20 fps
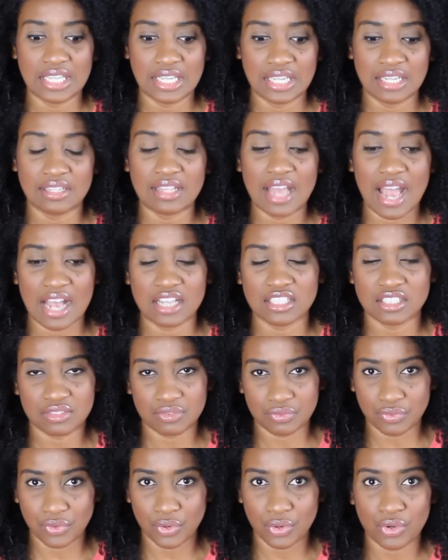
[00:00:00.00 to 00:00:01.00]
eat
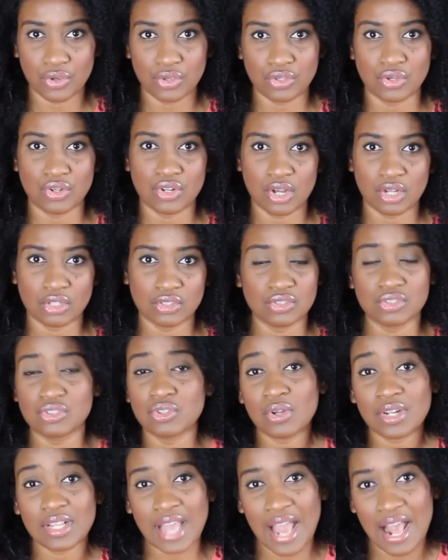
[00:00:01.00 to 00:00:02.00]
as though you
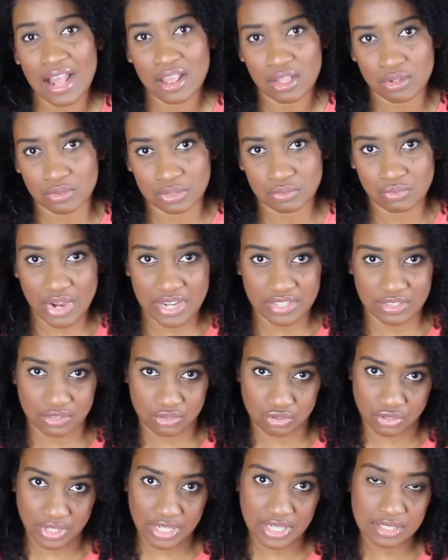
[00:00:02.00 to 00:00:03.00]
don't calorie
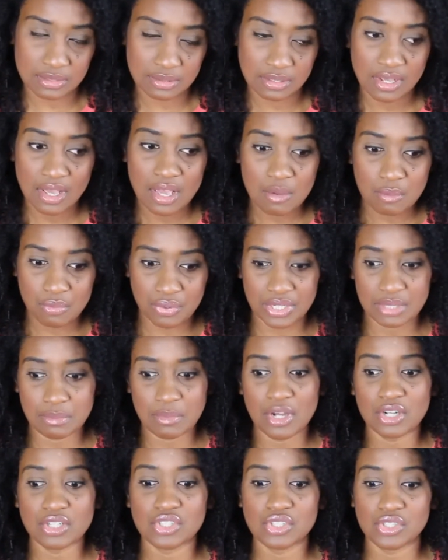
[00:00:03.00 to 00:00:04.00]
restrict, pretty
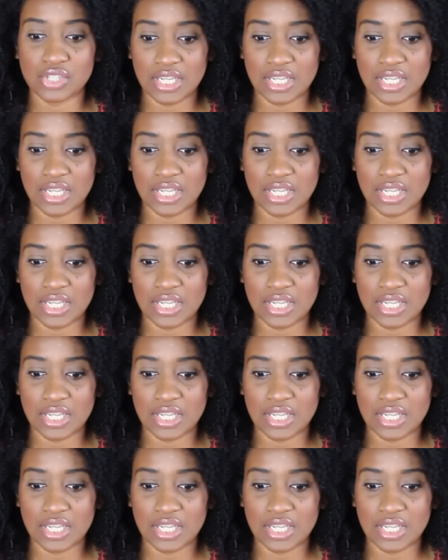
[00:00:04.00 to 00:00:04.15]
much.